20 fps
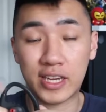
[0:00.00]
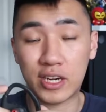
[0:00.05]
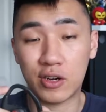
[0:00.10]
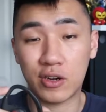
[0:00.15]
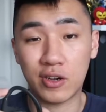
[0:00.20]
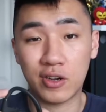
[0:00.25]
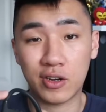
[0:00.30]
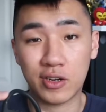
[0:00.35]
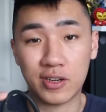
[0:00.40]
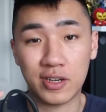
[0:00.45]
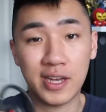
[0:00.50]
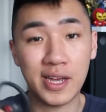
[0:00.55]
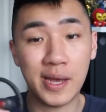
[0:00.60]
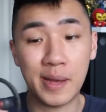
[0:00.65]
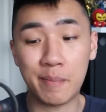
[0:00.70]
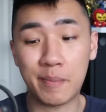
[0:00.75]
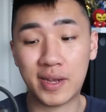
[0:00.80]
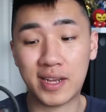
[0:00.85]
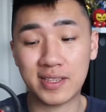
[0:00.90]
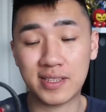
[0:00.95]
ear hook
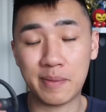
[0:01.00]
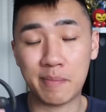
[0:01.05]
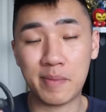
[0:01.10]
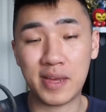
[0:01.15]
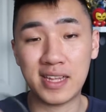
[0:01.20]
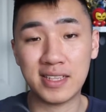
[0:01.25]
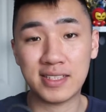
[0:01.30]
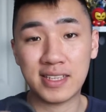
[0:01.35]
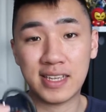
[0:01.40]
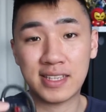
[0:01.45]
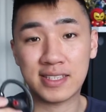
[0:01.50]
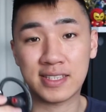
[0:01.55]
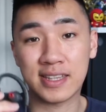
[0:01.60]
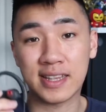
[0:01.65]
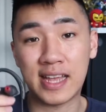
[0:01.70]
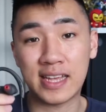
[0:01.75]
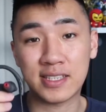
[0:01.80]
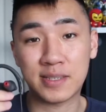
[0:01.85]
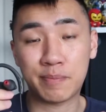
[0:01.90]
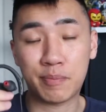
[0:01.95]
because it means it's
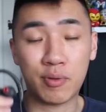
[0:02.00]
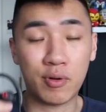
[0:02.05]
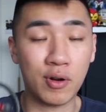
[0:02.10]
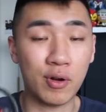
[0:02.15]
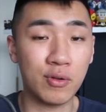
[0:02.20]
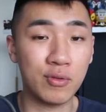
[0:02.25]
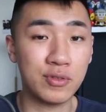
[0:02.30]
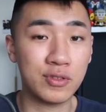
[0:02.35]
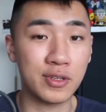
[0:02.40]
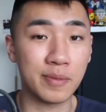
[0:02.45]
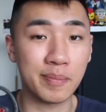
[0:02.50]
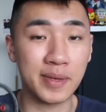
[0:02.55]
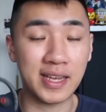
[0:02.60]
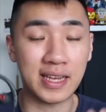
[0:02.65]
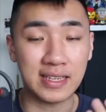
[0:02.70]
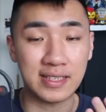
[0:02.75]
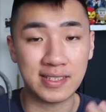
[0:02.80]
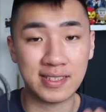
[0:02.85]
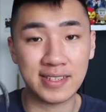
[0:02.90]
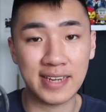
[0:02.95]
less prone to
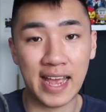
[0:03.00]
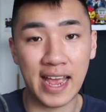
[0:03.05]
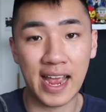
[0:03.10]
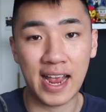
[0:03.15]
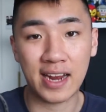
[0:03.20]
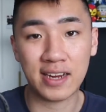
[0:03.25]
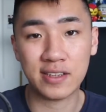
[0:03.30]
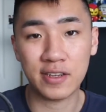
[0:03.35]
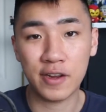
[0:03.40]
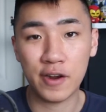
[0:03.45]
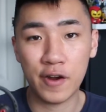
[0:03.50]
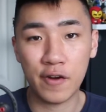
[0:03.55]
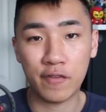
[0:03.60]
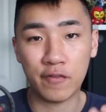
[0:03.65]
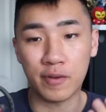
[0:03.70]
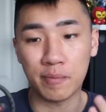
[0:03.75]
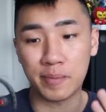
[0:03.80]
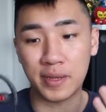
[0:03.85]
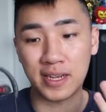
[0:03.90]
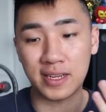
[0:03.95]
being snagged,
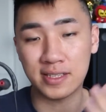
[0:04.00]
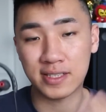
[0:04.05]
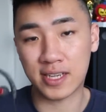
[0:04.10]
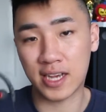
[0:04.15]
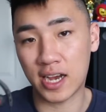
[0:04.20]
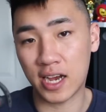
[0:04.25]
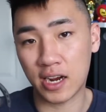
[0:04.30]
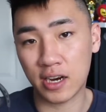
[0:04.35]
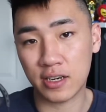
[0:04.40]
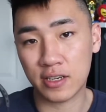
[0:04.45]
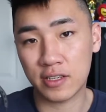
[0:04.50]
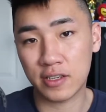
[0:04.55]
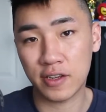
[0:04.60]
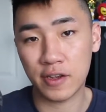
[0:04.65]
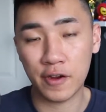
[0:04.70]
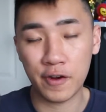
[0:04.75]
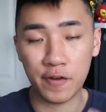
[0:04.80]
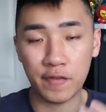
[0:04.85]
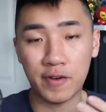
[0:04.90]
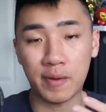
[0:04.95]
from being tugged,
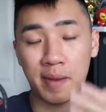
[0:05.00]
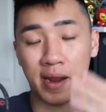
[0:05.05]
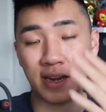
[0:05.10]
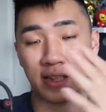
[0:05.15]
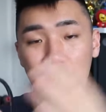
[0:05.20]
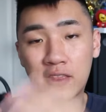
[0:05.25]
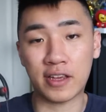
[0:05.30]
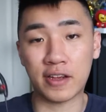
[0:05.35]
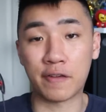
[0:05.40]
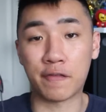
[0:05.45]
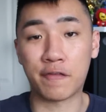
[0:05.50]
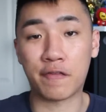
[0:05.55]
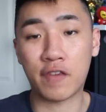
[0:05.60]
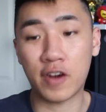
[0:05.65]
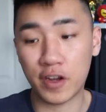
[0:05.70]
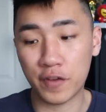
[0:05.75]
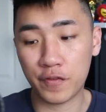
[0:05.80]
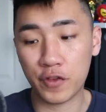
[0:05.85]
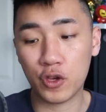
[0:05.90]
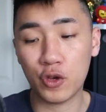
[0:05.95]
from anything in
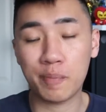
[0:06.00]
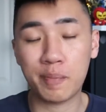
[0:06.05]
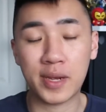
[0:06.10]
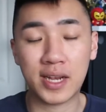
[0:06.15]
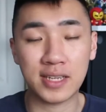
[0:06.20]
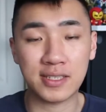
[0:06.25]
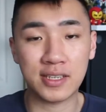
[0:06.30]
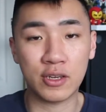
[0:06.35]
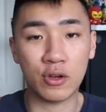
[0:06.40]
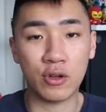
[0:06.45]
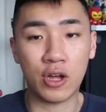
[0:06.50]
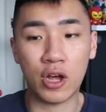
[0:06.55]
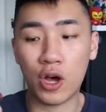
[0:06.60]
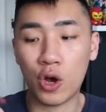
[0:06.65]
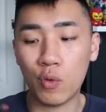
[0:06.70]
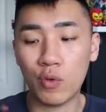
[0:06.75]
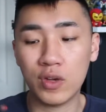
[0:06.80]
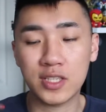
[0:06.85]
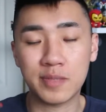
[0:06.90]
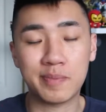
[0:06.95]
front of you, because it'll
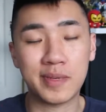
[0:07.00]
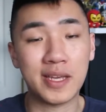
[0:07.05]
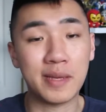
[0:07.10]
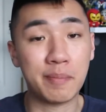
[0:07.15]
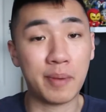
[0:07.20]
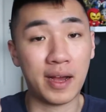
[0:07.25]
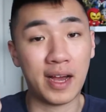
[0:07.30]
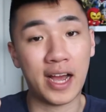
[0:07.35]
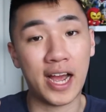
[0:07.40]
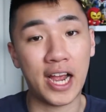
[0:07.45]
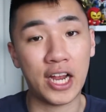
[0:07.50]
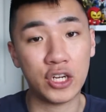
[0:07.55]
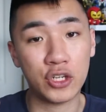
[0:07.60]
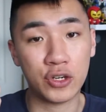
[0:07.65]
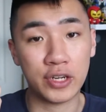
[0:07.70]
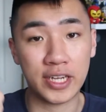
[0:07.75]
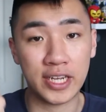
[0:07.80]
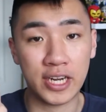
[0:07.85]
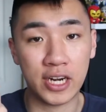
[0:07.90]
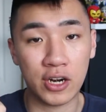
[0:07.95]
always be behind
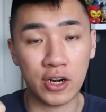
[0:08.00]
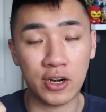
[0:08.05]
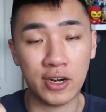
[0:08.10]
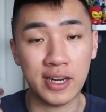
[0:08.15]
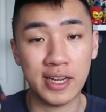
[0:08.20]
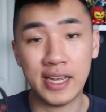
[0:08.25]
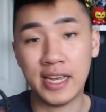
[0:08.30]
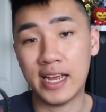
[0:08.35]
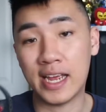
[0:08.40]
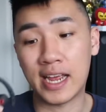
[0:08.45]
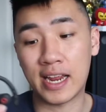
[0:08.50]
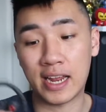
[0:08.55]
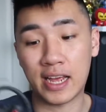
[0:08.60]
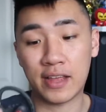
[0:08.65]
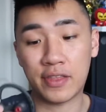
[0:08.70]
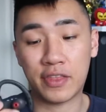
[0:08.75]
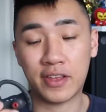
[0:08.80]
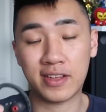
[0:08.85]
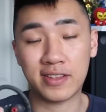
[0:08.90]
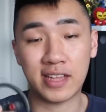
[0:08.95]
your ear, and I
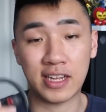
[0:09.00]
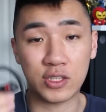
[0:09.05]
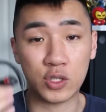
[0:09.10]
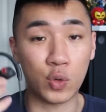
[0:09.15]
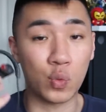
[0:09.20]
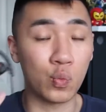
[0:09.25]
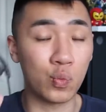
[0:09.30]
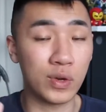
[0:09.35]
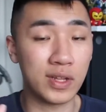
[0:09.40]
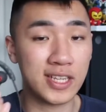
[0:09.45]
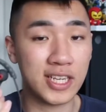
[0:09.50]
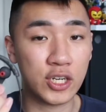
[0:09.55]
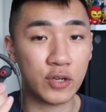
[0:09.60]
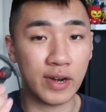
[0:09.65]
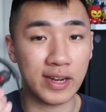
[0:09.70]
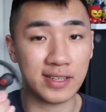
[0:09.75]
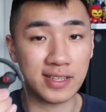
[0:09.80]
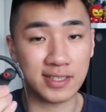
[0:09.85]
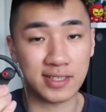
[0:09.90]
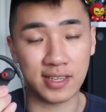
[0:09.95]
think that's a really
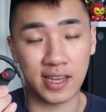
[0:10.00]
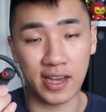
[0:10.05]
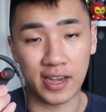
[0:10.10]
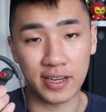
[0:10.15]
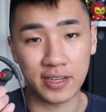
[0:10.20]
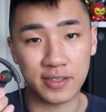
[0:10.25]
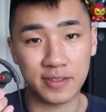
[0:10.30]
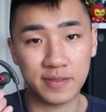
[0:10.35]
great design.